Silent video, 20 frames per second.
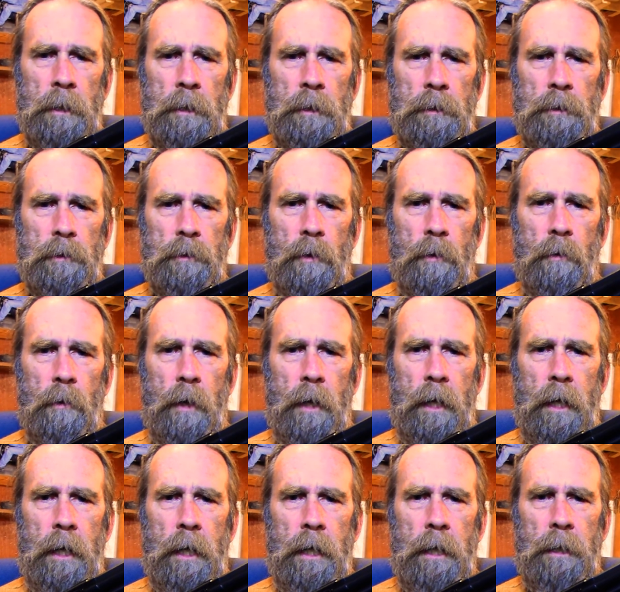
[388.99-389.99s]
So
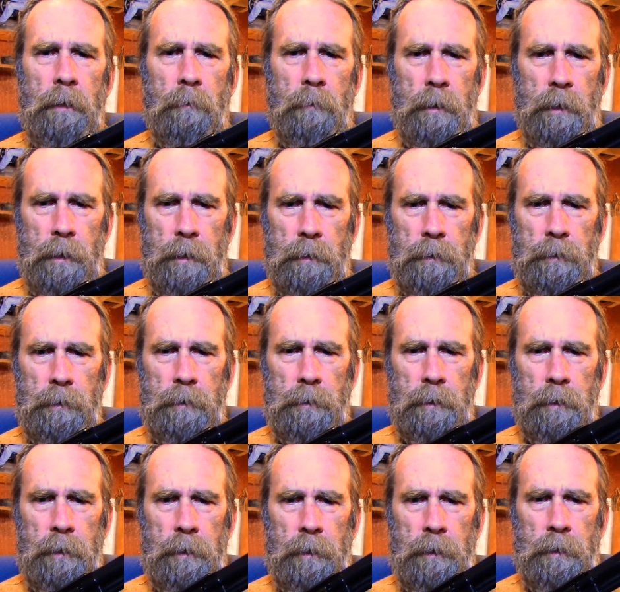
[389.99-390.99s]
anyways,
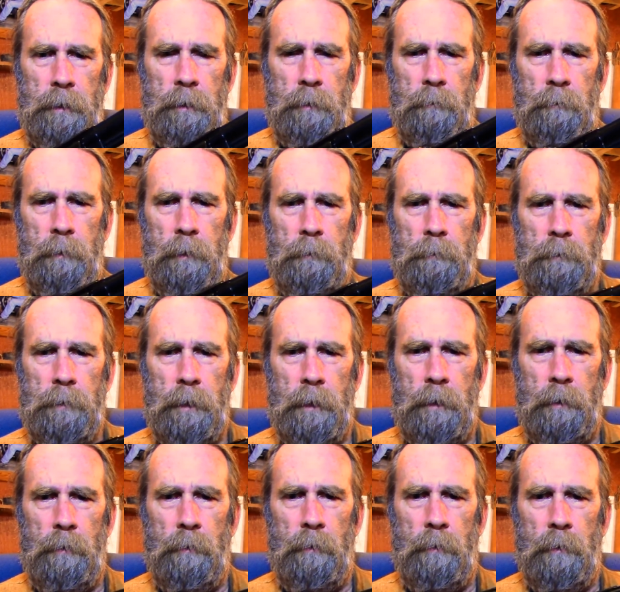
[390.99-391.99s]
where was I
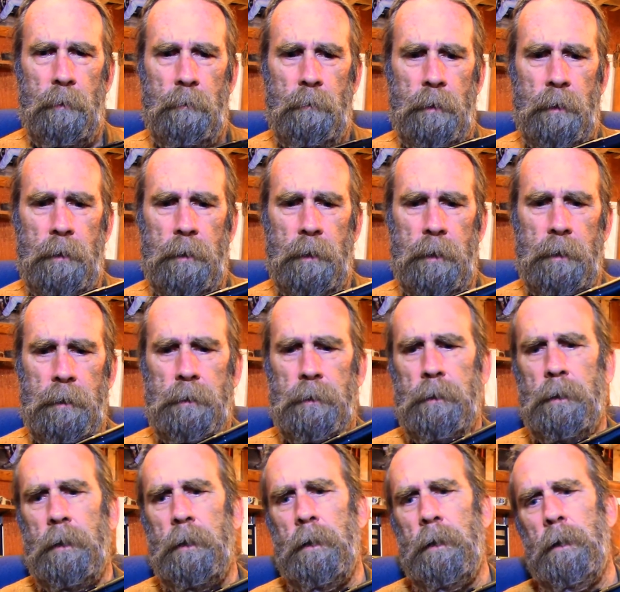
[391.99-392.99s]
going with
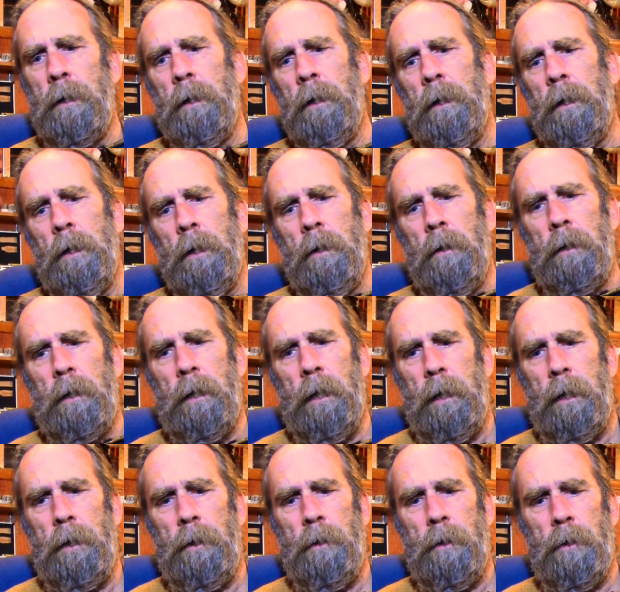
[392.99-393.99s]
this? Okay,
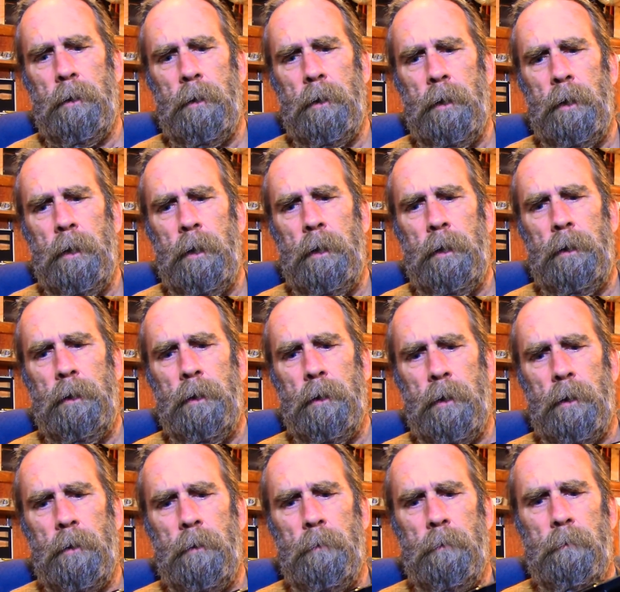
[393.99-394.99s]
your
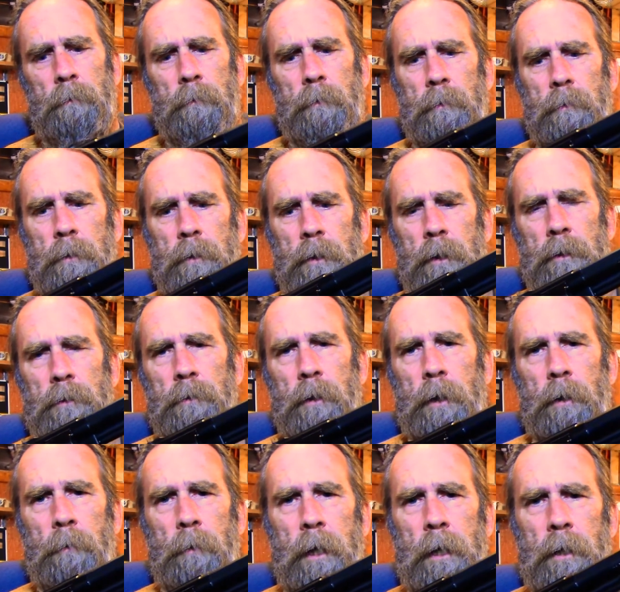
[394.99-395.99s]

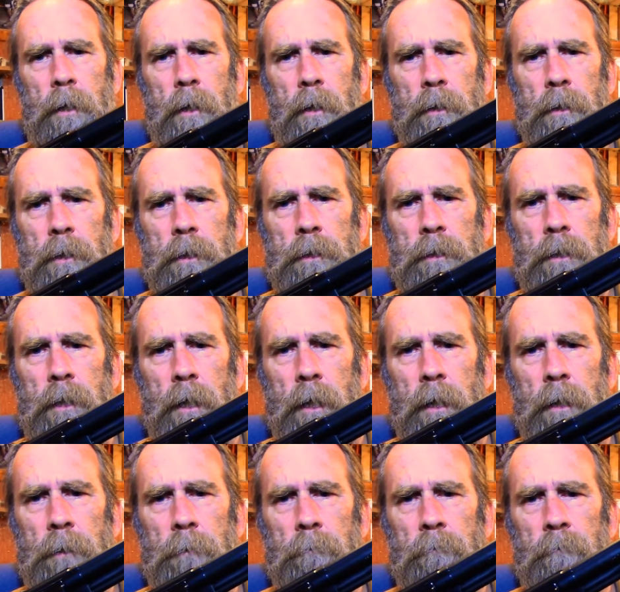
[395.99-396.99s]
trigger weight on this
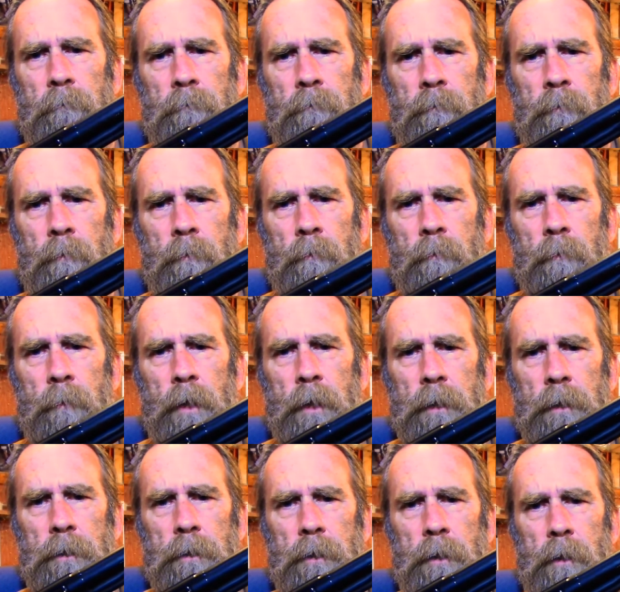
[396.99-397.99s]
gun
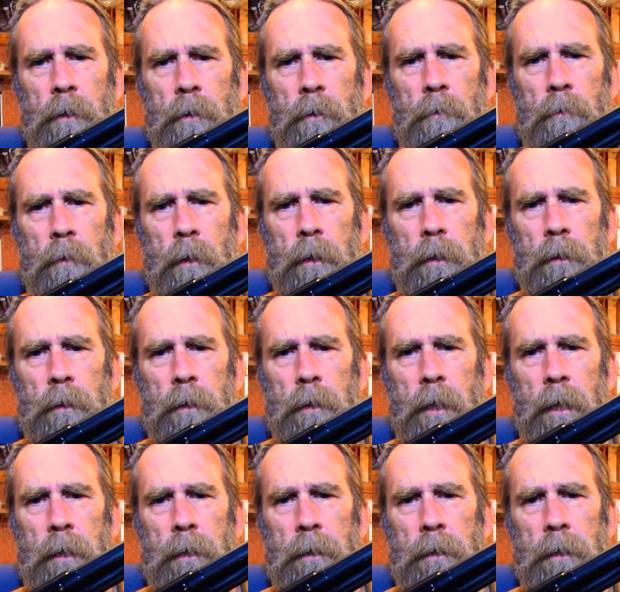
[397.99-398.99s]
is quite
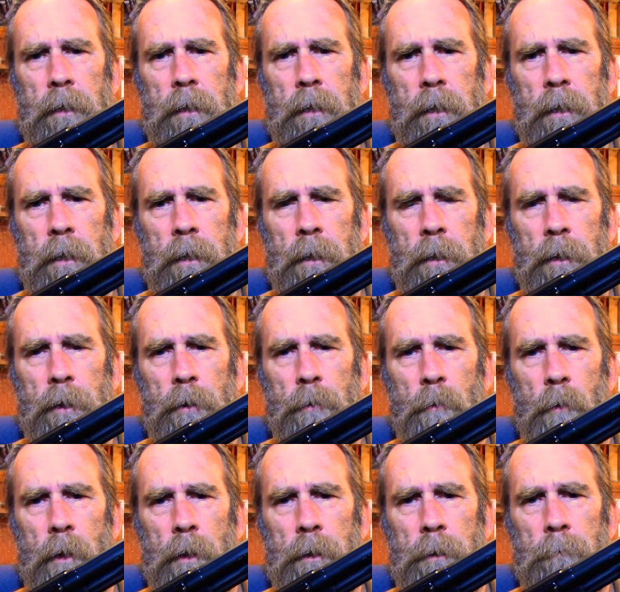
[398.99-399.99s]
light. You
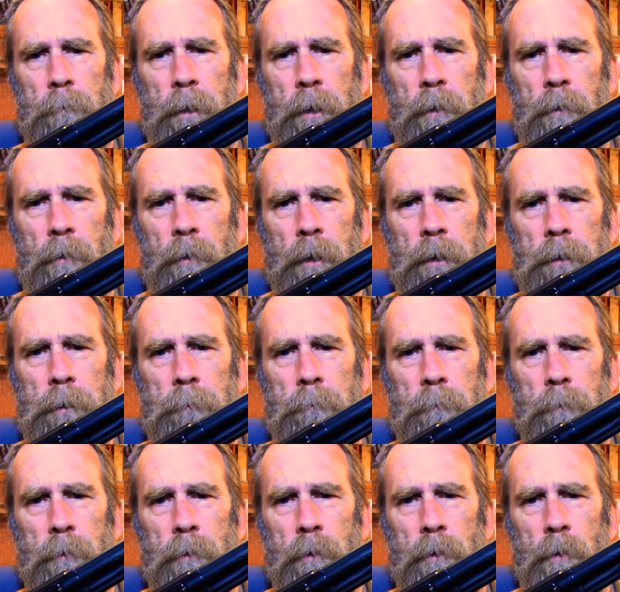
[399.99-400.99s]
want it to be crisp,
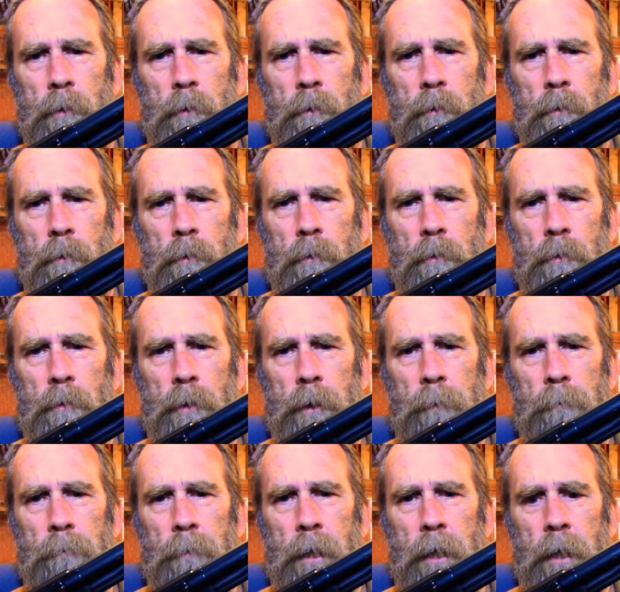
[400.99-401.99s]
no
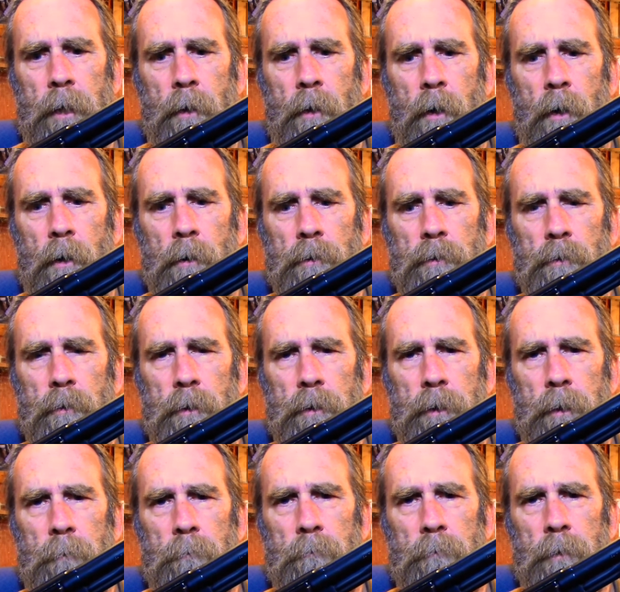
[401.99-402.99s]
creep at all. So as
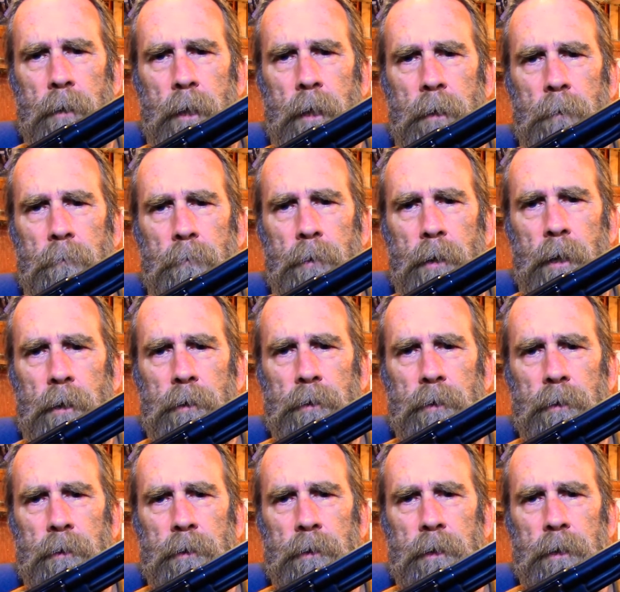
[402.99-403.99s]
I'm applying
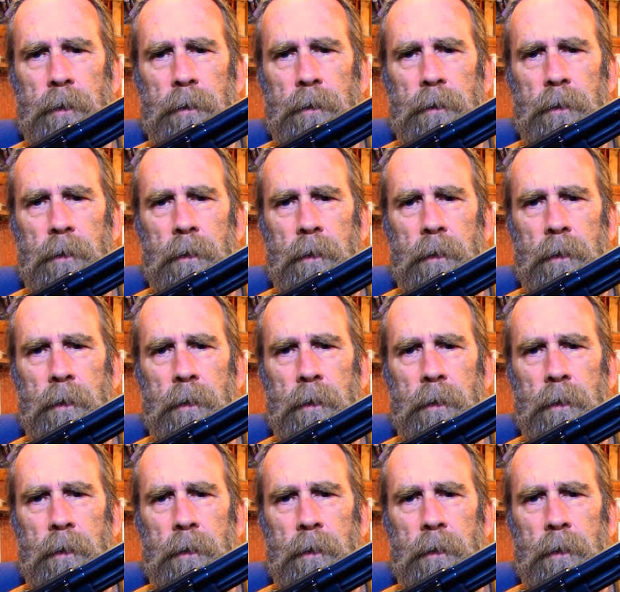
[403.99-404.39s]
pressure to this,